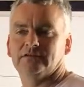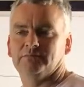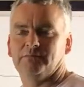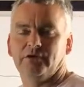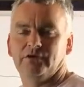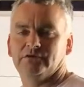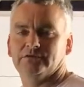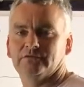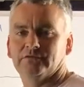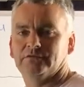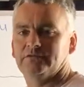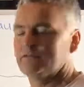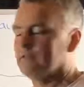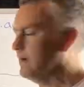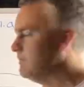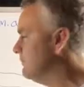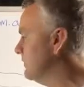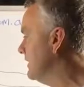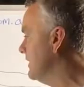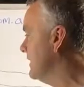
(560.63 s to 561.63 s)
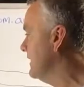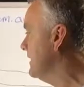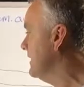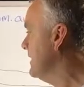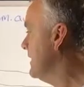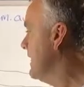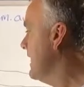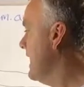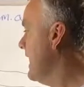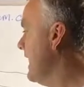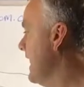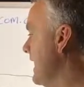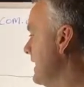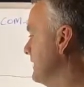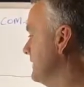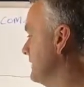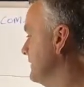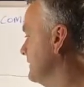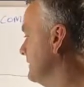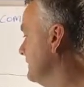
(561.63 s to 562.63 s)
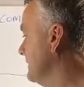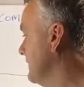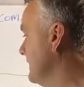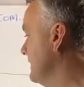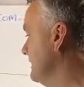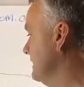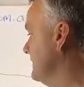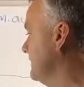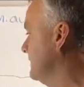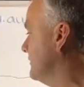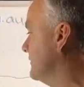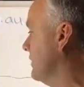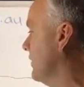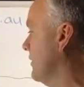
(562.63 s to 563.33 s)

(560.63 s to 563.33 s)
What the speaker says: deposit somewhere, and in this